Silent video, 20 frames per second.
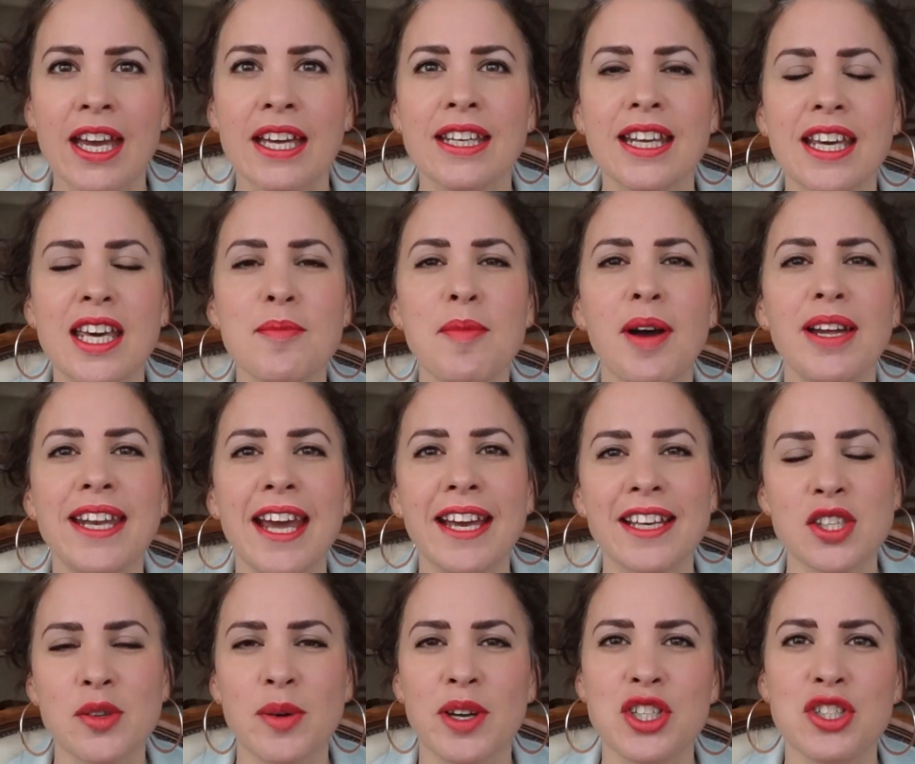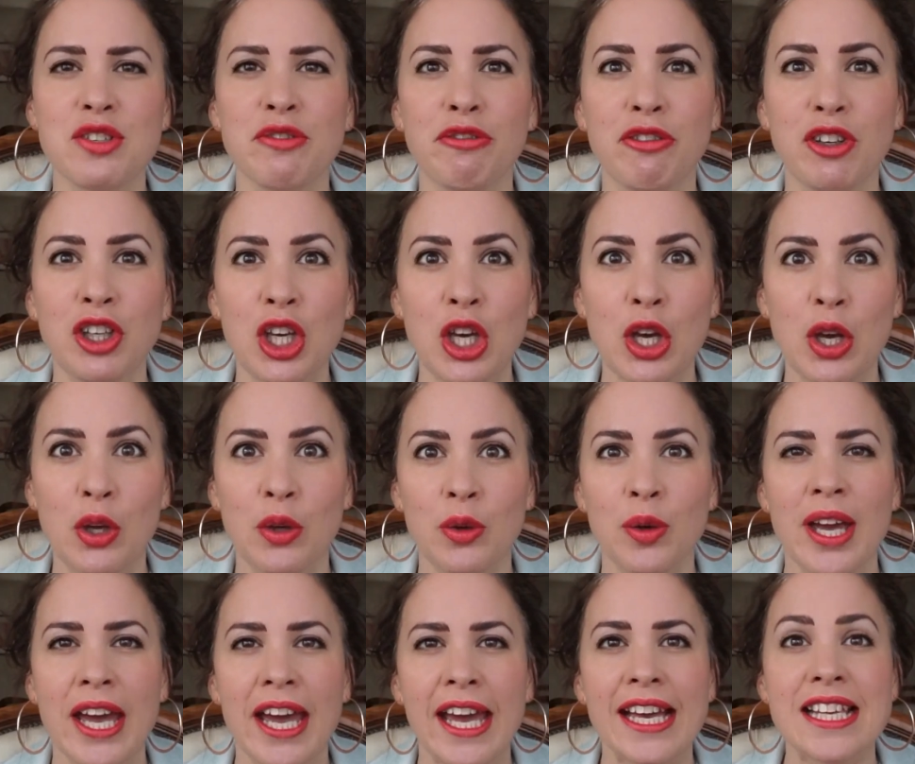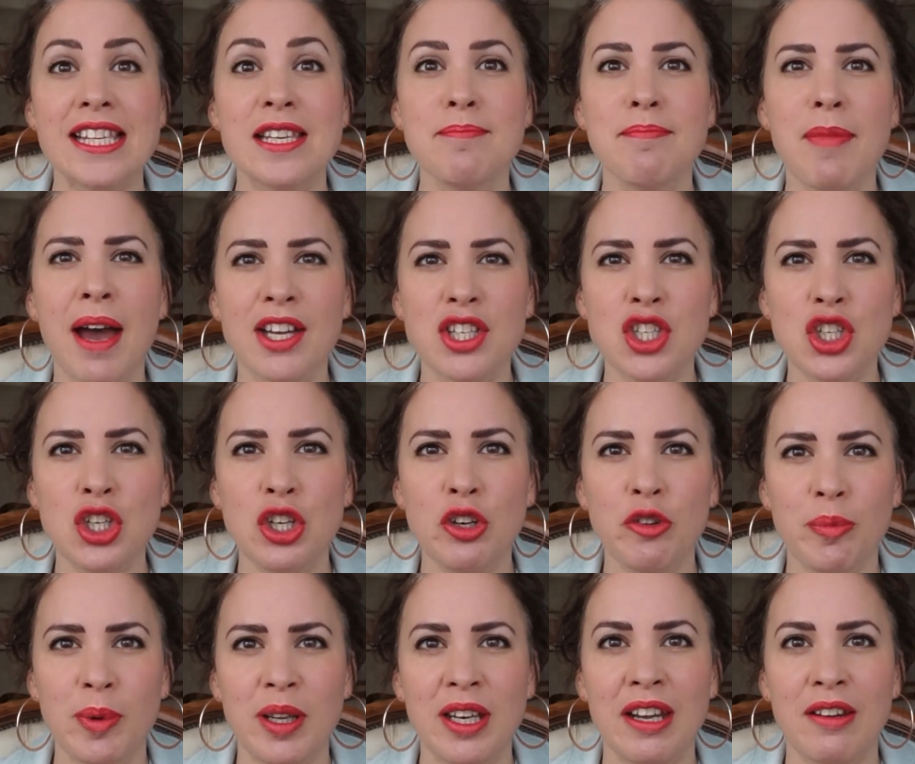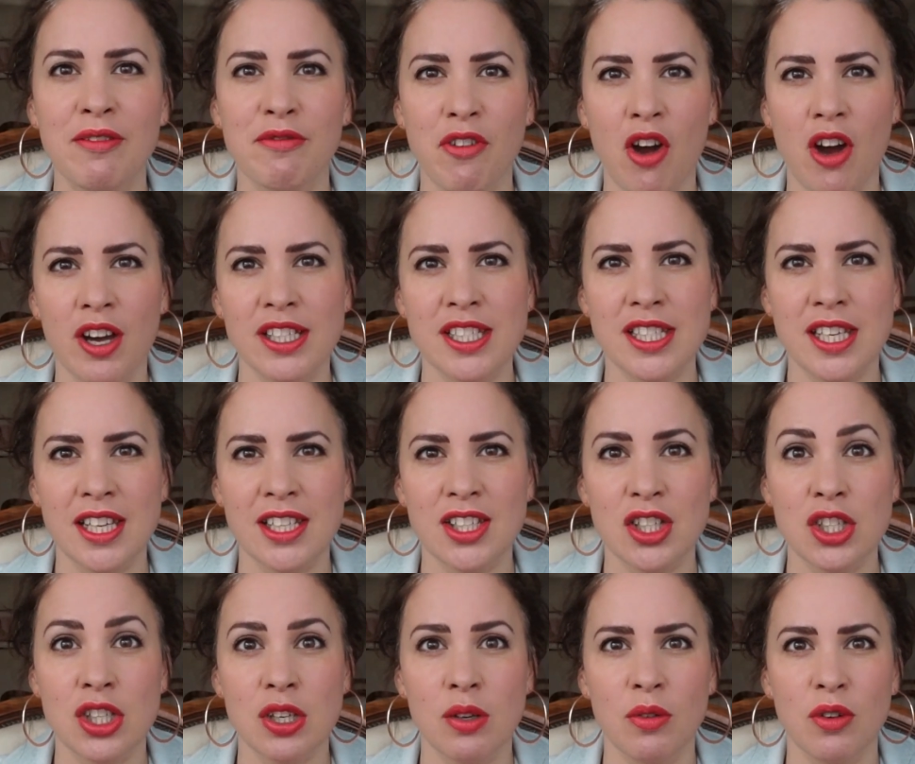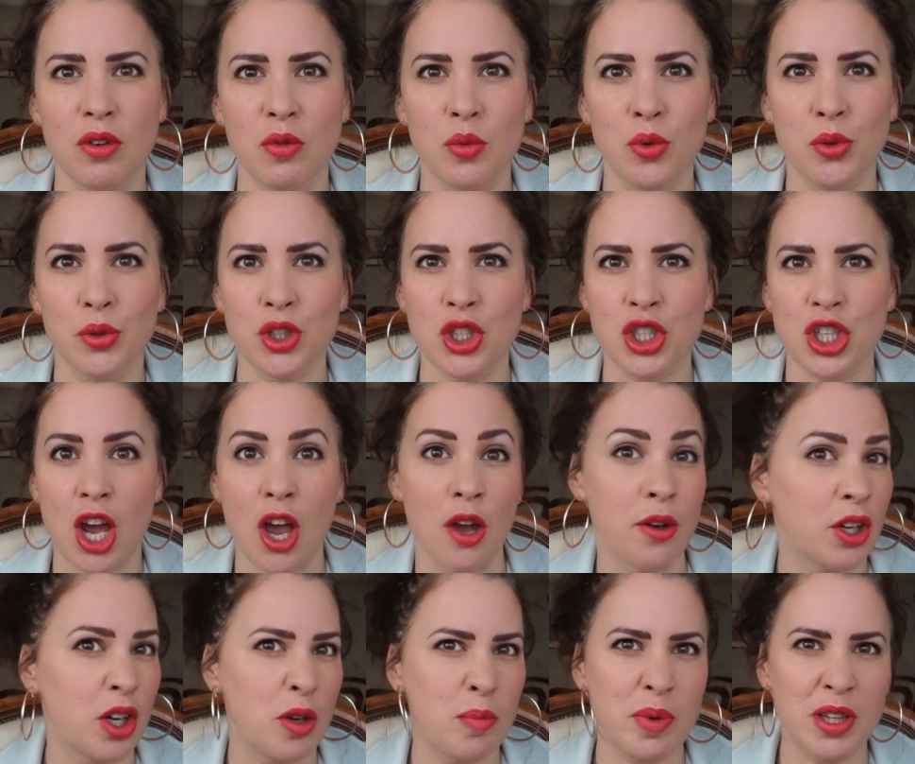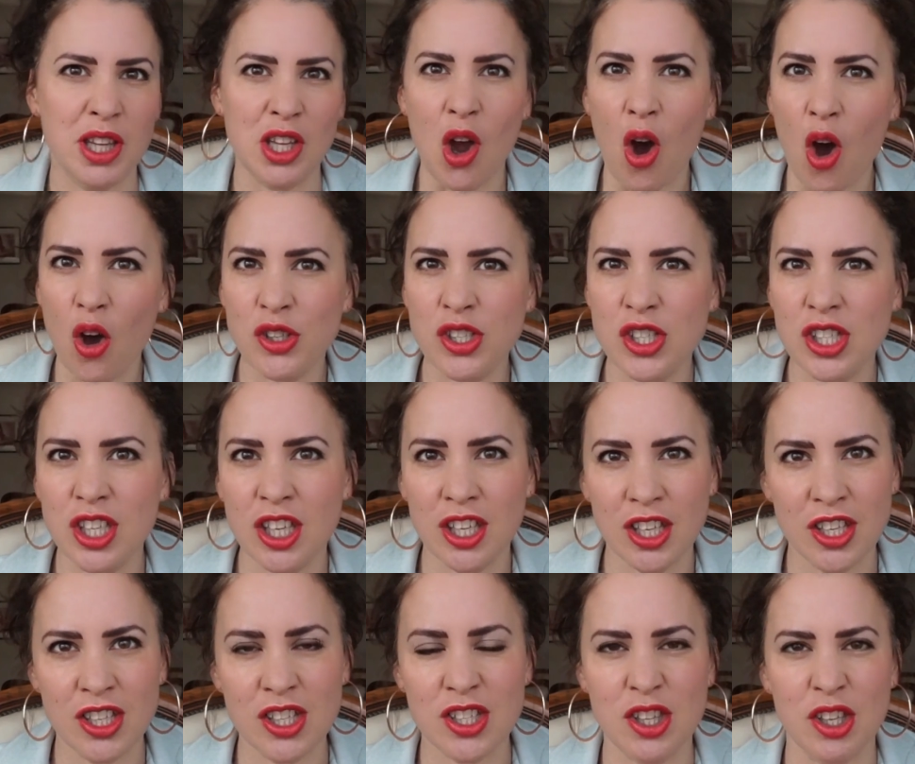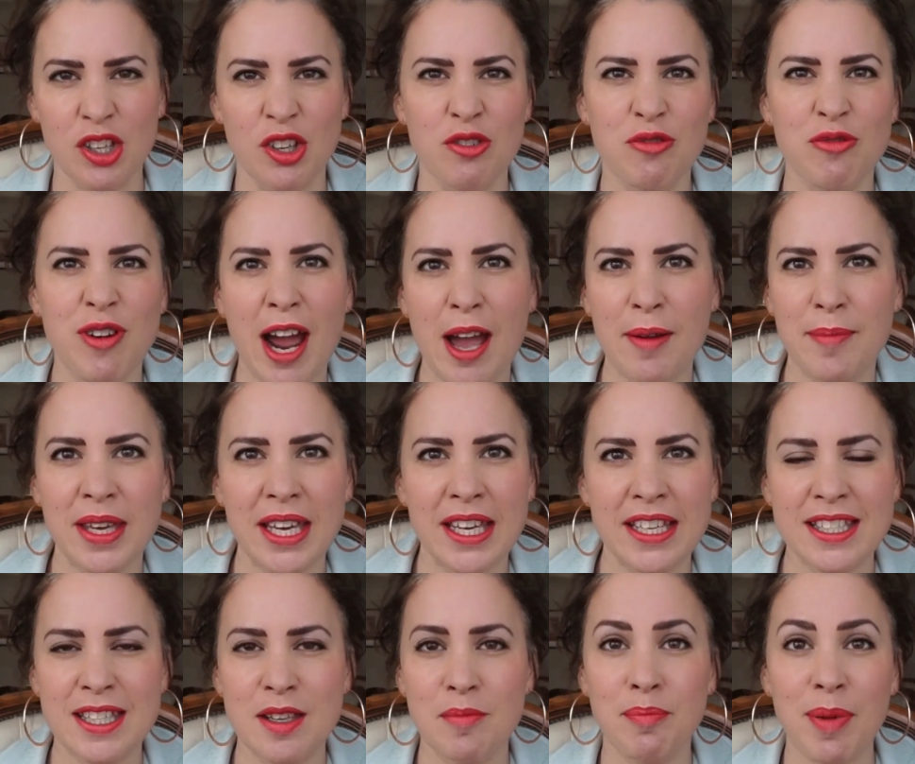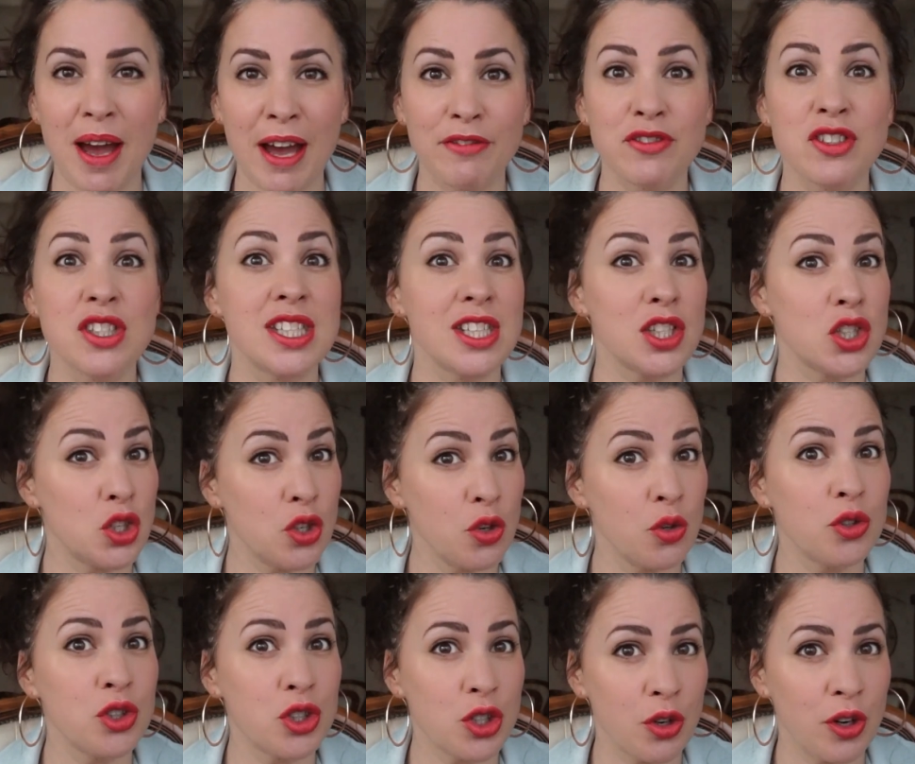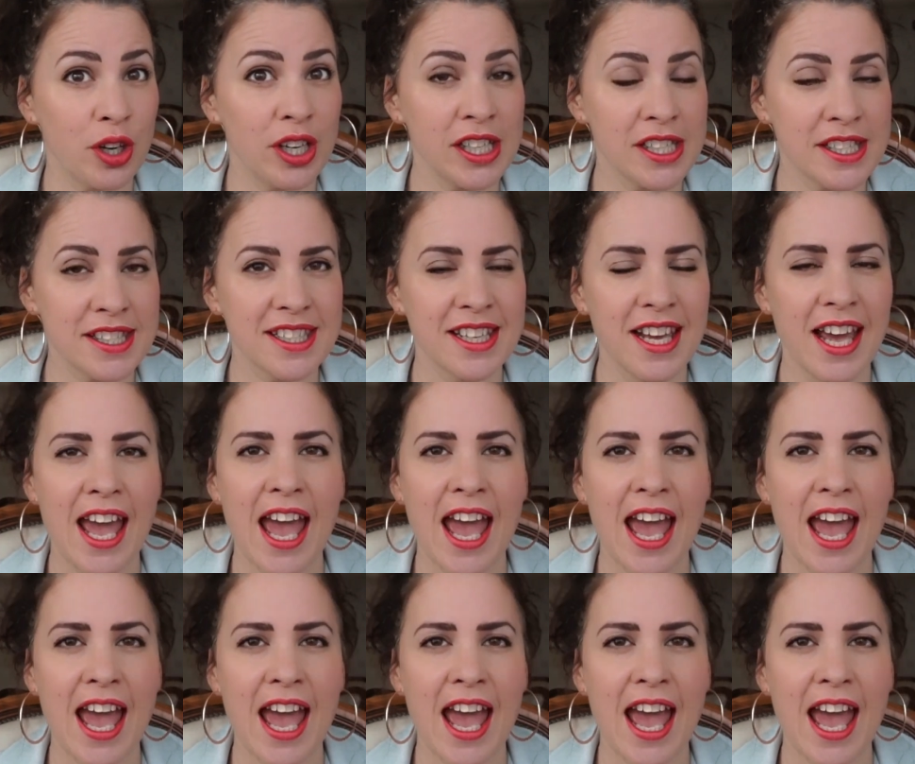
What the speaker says: Nikki, my next question for you is, imagine you've been invited to an award show. It could be the Oscars, the Grammys, the Baftas, it's your choice.